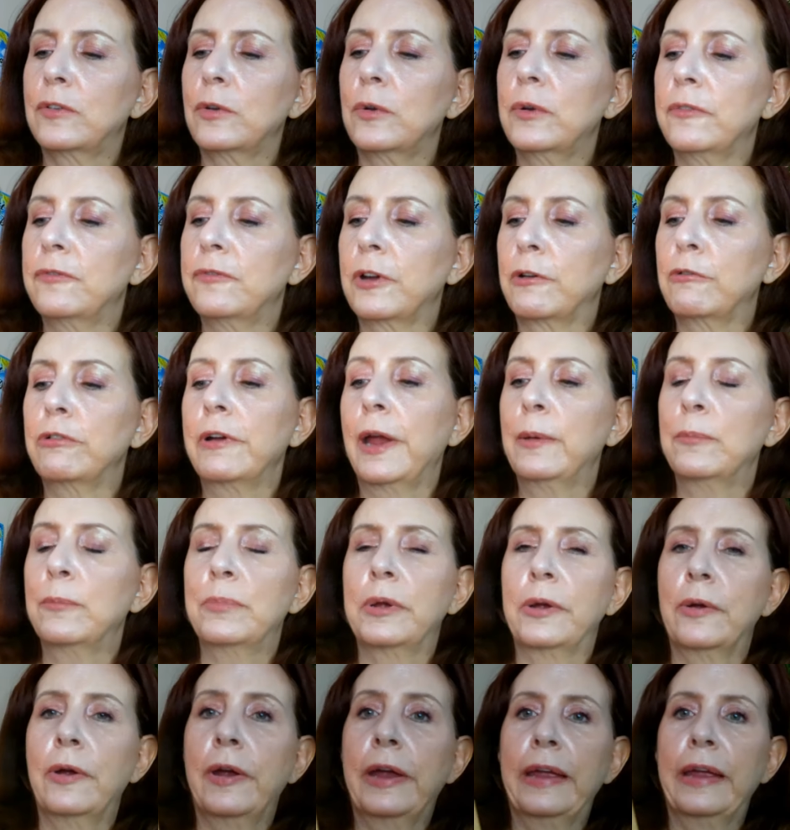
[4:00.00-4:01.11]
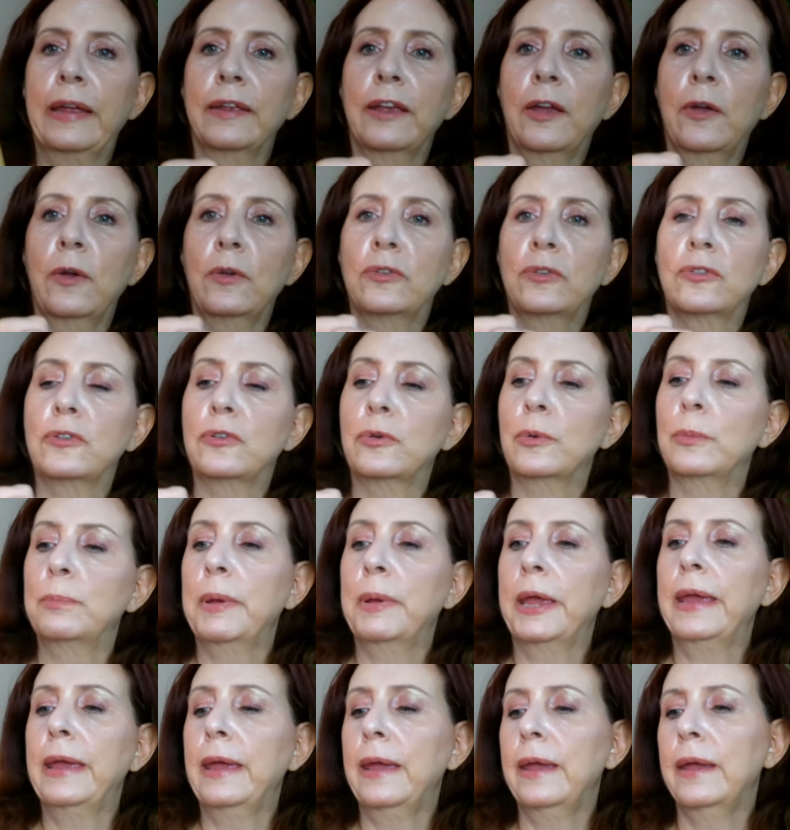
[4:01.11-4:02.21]
And this one is
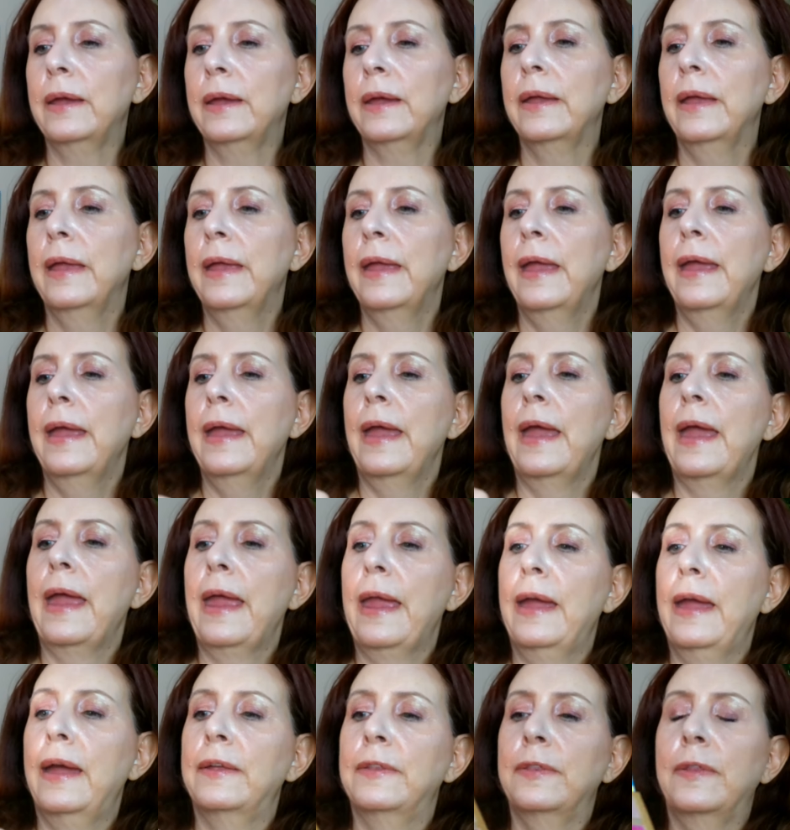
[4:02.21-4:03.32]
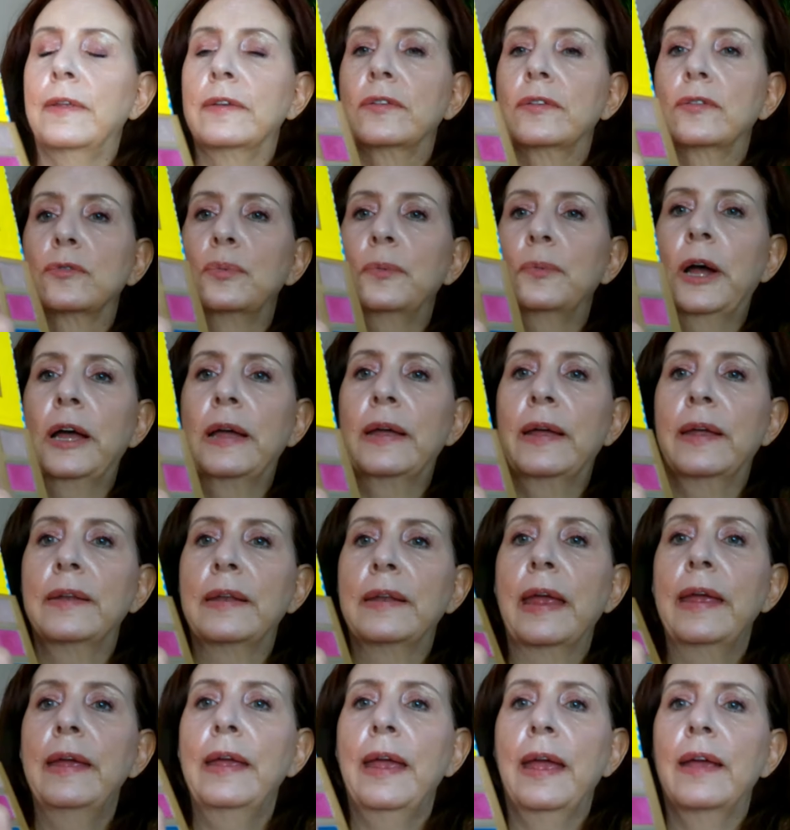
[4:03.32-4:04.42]
a pink and goes to a silver.
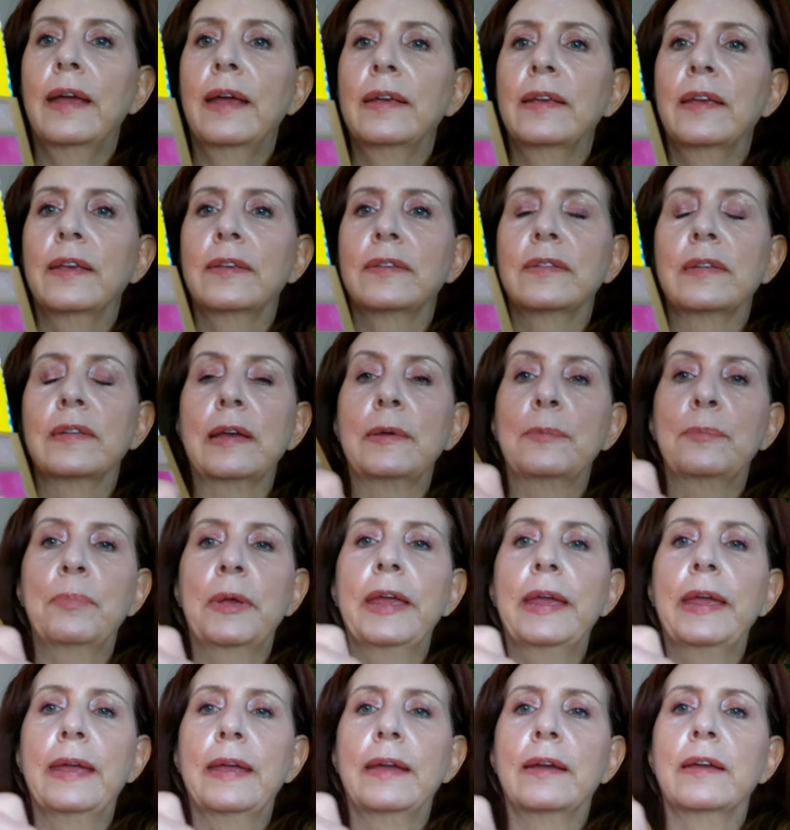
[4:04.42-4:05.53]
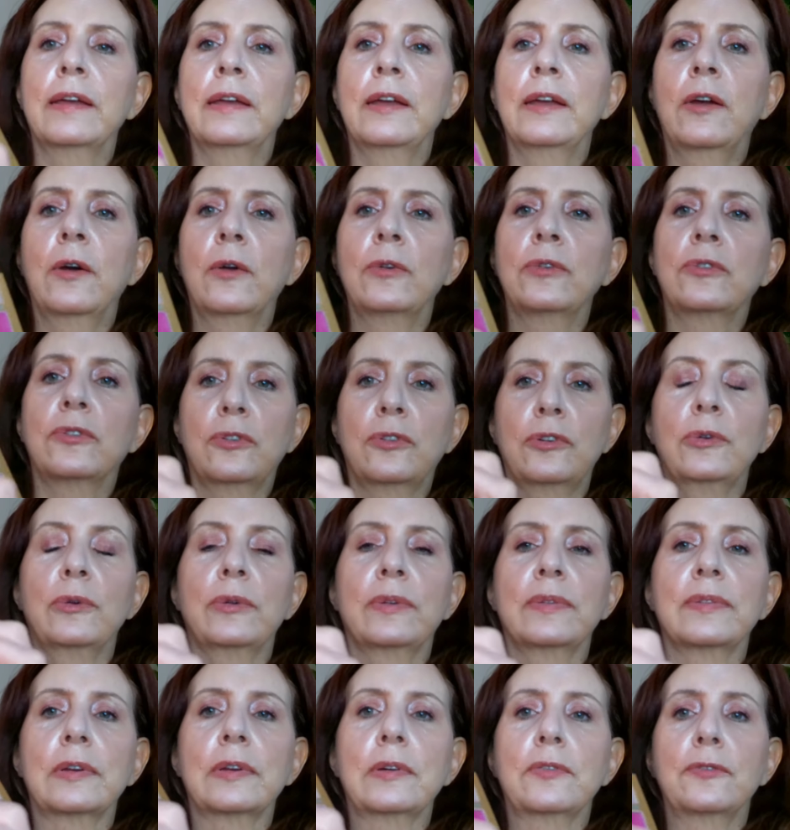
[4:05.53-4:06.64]
So they all sort of have a flip to them.
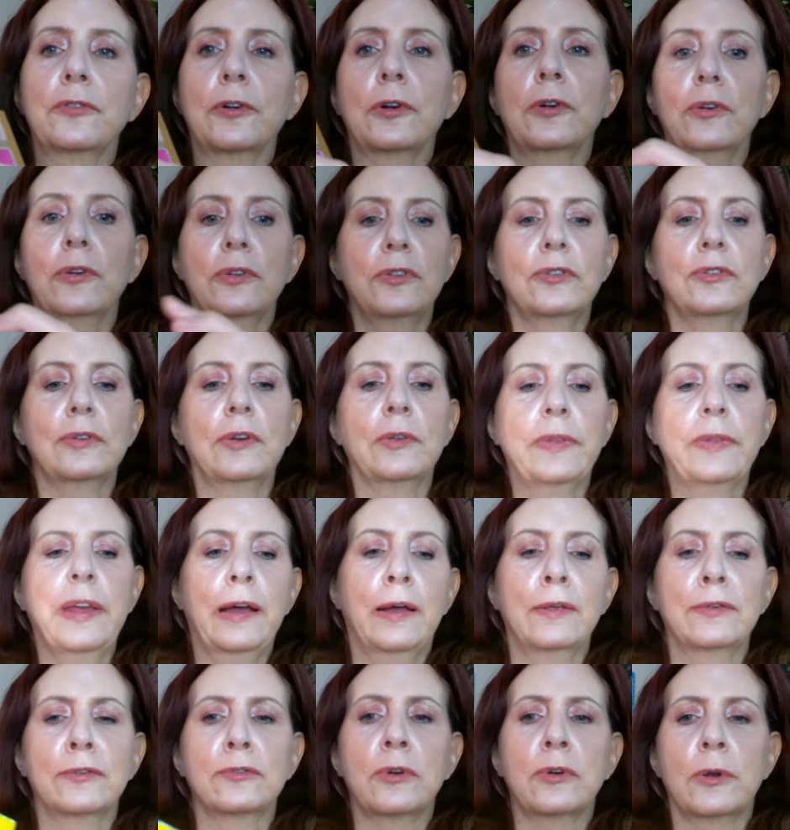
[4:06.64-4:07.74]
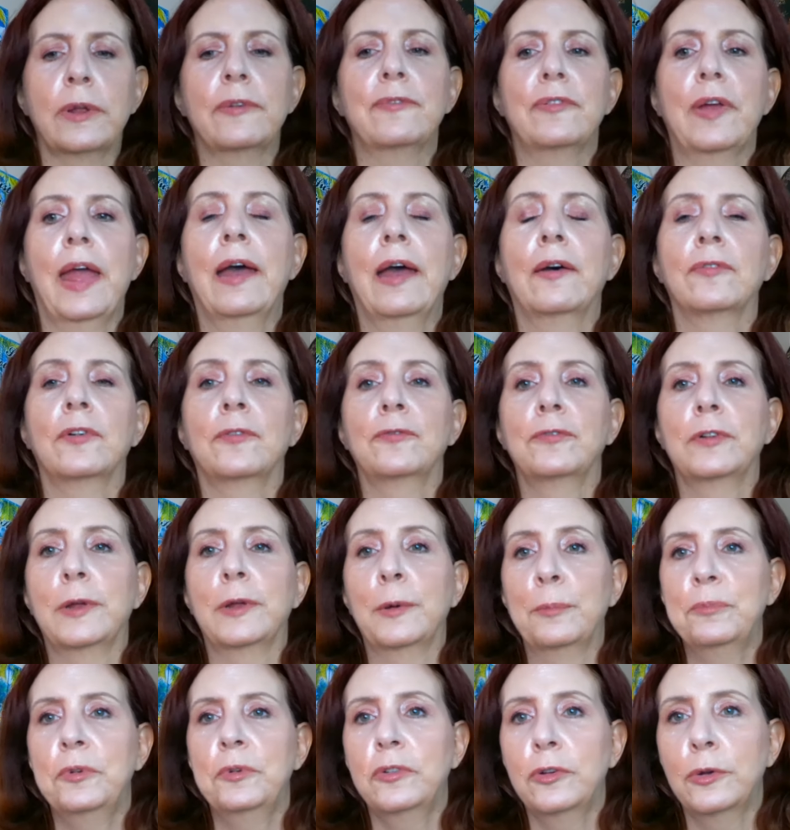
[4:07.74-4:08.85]
And I also used an
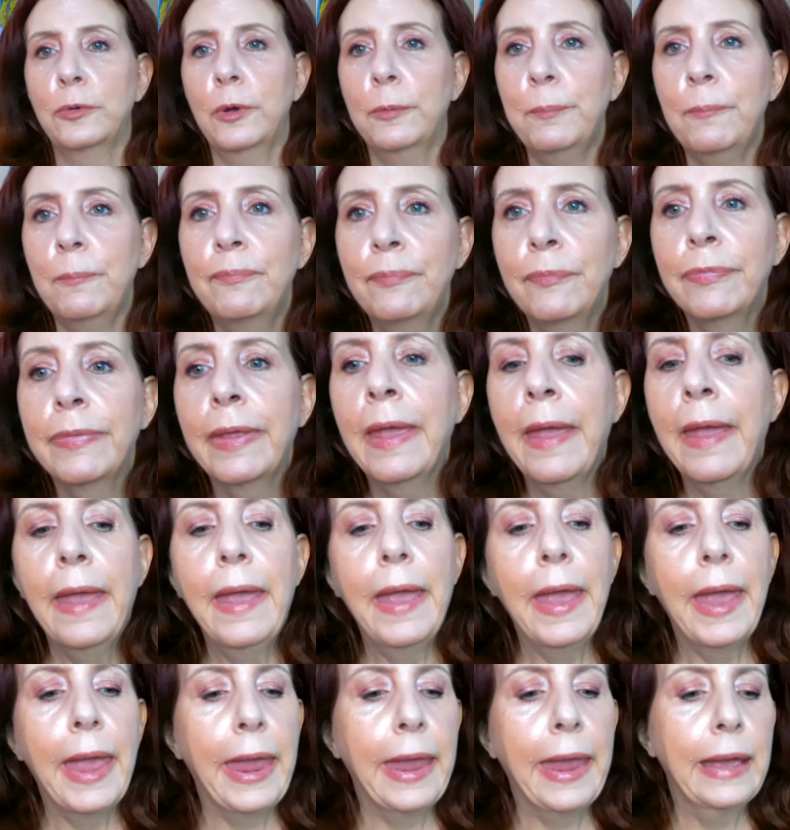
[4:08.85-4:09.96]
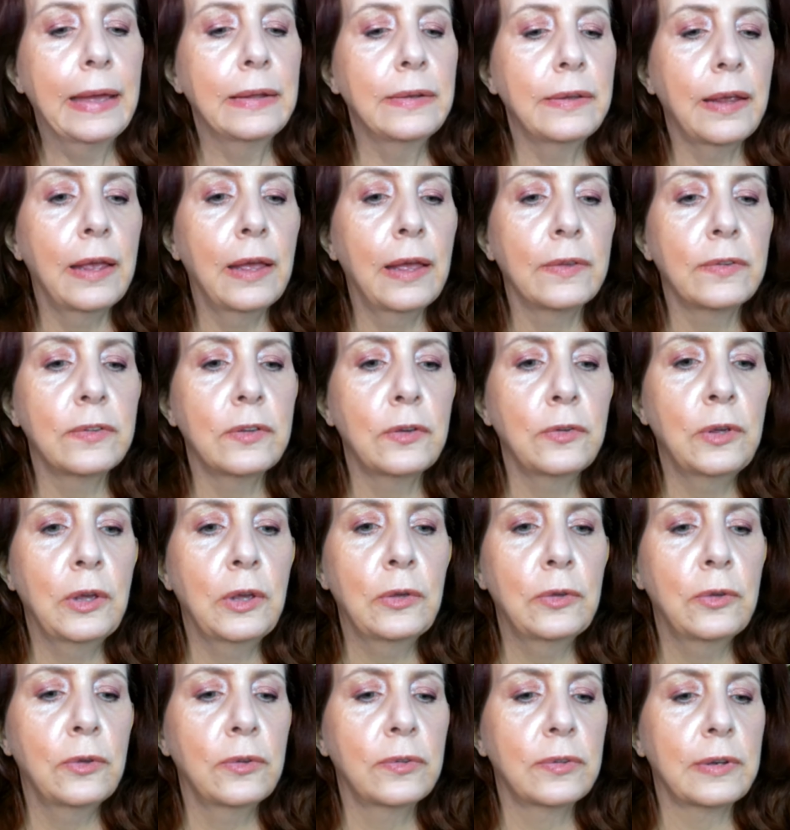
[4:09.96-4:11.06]
eyeliner from Colourpop,
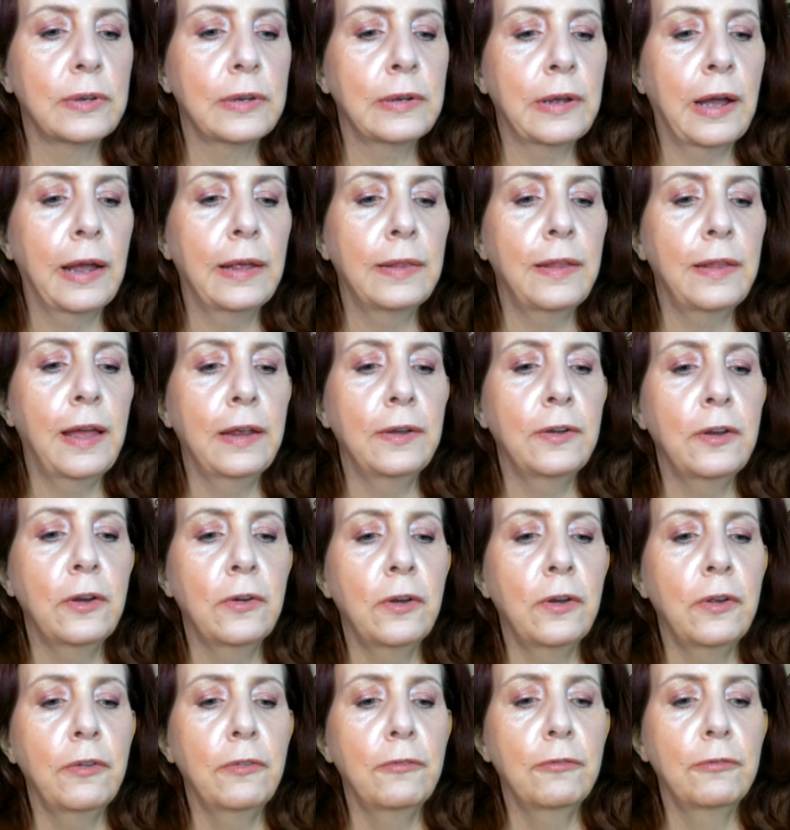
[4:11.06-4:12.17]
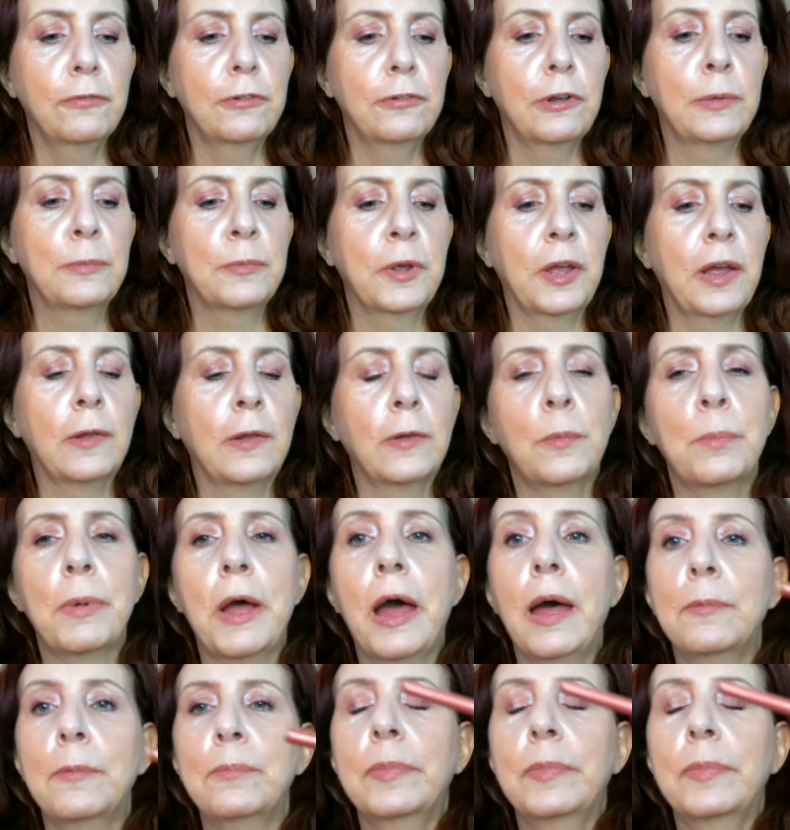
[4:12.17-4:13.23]
and I went ahead and used this one,